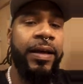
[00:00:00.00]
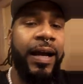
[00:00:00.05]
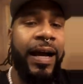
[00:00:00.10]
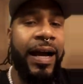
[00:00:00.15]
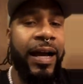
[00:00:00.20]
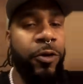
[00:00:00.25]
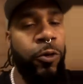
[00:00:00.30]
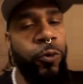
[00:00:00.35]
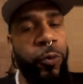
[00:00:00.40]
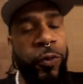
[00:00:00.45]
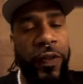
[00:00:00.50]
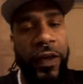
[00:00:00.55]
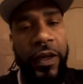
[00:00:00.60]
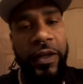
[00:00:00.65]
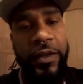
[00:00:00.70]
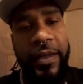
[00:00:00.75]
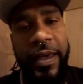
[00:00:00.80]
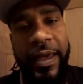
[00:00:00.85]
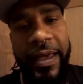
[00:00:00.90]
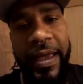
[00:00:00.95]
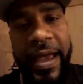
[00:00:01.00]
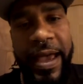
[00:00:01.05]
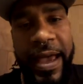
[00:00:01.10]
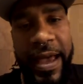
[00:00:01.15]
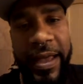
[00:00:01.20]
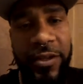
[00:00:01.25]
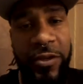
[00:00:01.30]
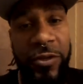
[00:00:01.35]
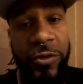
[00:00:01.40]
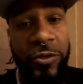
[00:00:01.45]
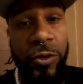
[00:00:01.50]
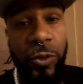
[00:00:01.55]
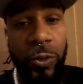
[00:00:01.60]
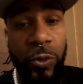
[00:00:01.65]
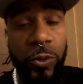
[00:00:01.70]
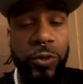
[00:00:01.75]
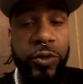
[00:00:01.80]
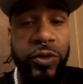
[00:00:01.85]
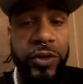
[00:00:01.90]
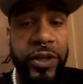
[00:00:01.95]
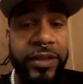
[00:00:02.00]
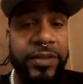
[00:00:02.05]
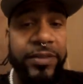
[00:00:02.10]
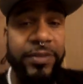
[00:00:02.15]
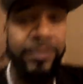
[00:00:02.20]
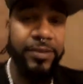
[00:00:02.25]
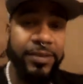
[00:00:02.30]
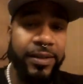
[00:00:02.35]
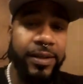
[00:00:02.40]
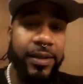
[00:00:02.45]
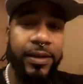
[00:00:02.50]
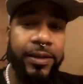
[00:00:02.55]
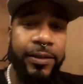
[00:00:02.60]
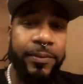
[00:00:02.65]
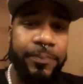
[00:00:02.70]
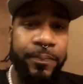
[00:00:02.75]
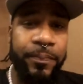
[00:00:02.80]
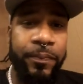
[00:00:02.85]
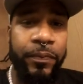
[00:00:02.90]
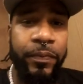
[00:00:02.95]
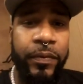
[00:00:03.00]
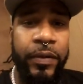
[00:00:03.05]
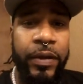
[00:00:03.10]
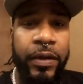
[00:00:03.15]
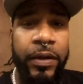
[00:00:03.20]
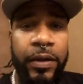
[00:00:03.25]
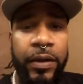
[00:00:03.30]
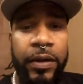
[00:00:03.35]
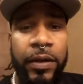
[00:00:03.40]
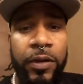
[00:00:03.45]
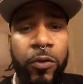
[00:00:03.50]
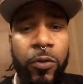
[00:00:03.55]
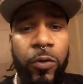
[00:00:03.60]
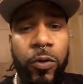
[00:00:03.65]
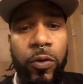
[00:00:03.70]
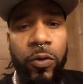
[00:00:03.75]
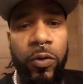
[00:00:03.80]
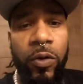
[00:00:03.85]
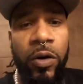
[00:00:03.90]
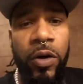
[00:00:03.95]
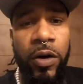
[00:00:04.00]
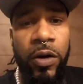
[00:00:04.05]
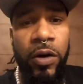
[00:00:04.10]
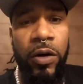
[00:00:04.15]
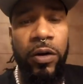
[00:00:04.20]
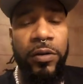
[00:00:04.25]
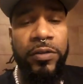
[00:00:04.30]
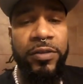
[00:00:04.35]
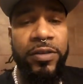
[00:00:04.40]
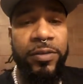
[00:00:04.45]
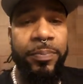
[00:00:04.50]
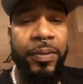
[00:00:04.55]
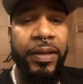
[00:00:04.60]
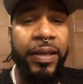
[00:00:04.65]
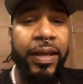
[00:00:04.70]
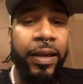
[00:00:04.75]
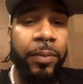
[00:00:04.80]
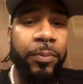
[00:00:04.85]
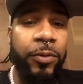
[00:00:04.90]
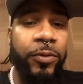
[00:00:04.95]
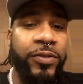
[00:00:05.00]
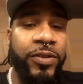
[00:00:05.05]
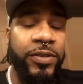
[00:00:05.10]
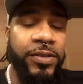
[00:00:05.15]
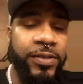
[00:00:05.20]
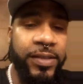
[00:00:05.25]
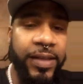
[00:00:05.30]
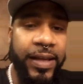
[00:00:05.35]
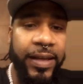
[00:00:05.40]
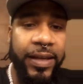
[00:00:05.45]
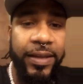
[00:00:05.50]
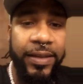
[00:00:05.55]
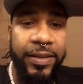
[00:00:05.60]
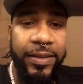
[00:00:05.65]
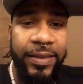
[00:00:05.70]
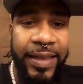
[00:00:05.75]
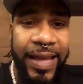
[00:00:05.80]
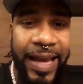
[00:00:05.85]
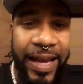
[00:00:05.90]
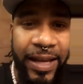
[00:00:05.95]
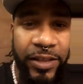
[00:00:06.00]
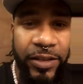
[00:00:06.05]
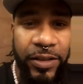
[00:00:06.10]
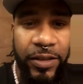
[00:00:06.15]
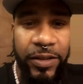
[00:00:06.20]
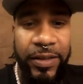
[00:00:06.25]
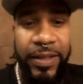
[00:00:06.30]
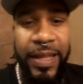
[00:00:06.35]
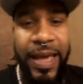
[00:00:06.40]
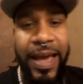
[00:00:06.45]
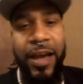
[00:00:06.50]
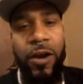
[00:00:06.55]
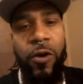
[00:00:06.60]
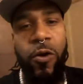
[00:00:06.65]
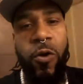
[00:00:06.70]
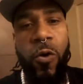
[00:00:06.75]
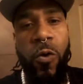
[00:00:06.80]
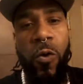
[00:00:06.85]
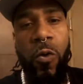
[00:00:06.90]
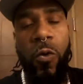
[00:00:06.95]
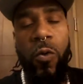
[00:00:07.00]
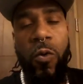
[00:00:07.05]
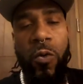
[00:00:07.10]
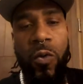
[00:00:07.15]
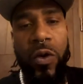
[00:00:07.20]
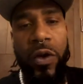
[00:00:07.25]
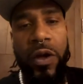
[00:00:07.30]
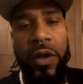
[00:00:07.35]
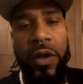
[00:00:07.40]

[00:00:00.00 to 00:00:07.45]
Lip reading: I don't think they had the tools at the time to be able to take that whole